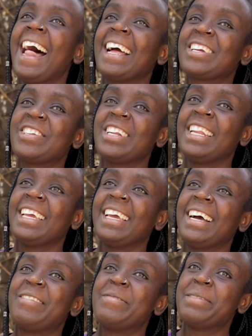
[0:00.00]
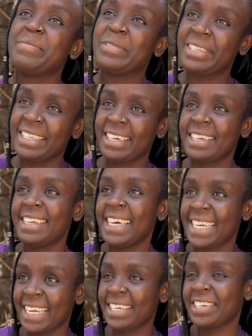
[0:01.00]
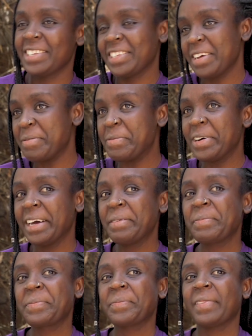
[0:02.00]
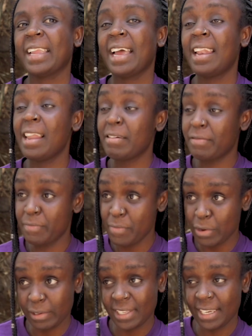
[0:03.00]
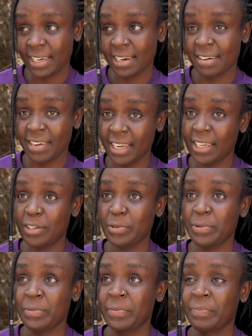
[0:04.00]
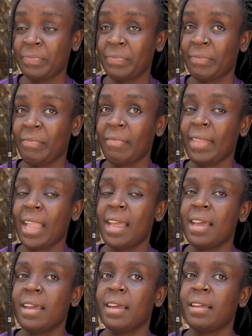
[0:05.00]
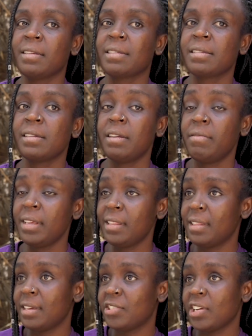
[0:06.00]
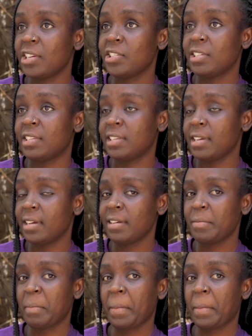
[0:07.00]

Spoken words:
Actually, I'm a music director somewhere. I love music, really do. And even in the church, I sing.